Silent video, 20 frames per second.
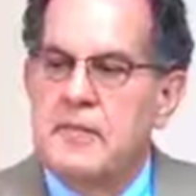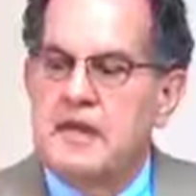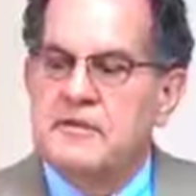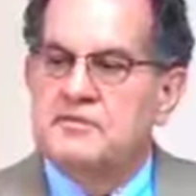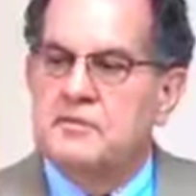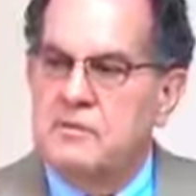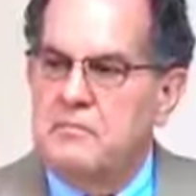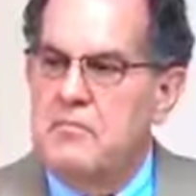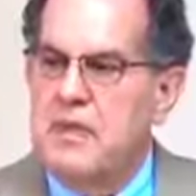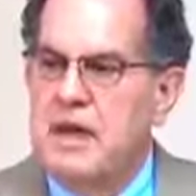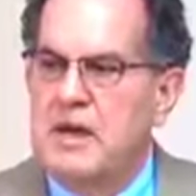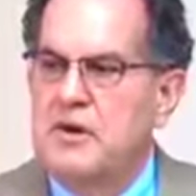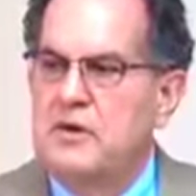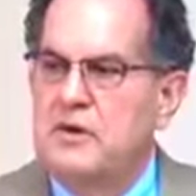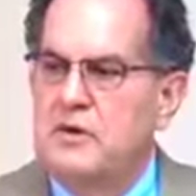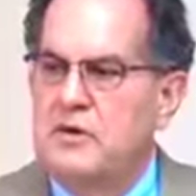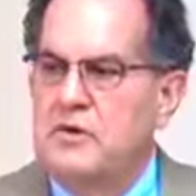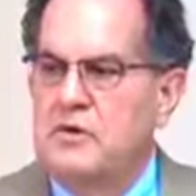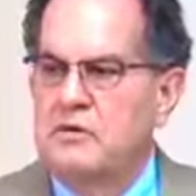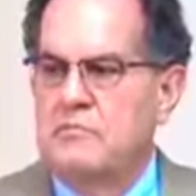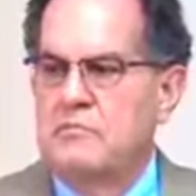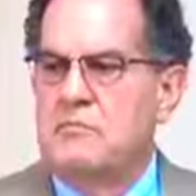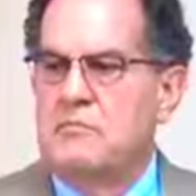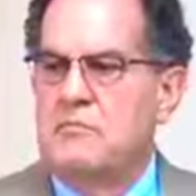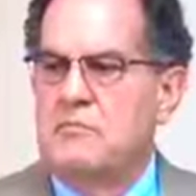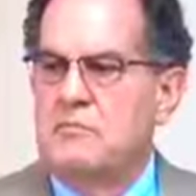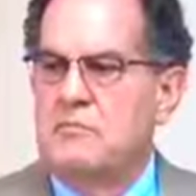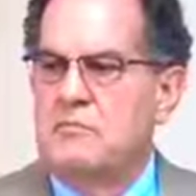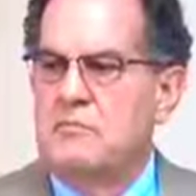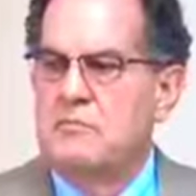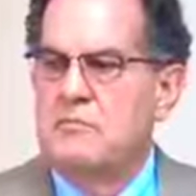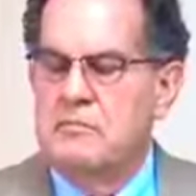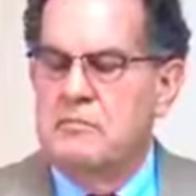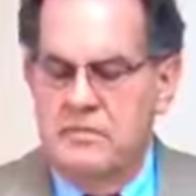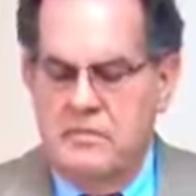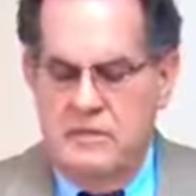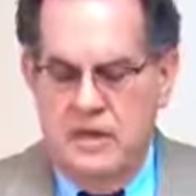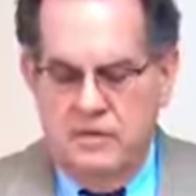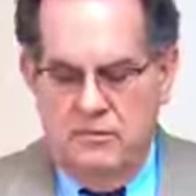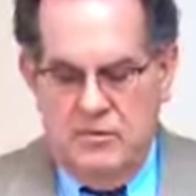That's what men do.
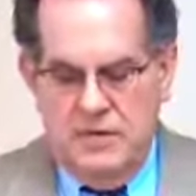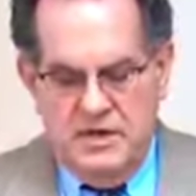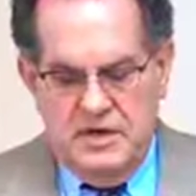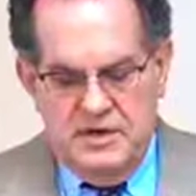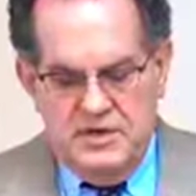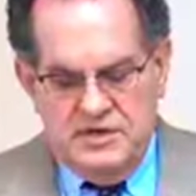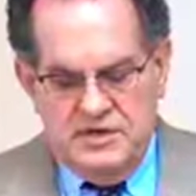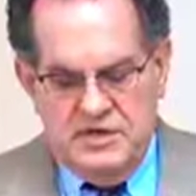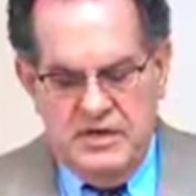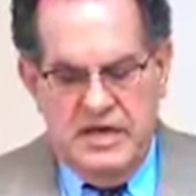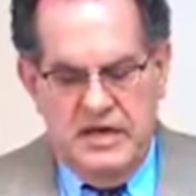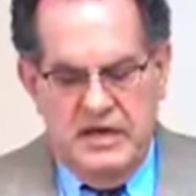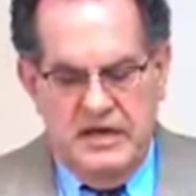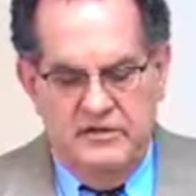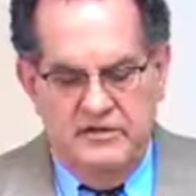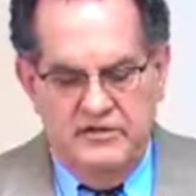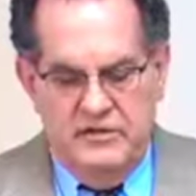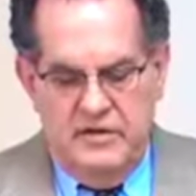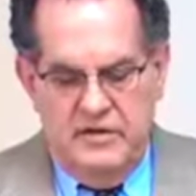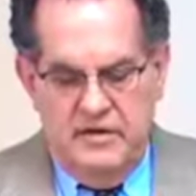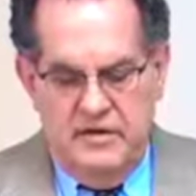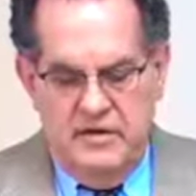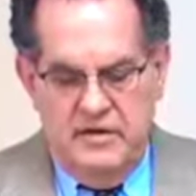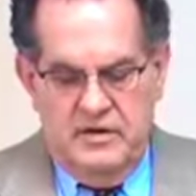They will deceive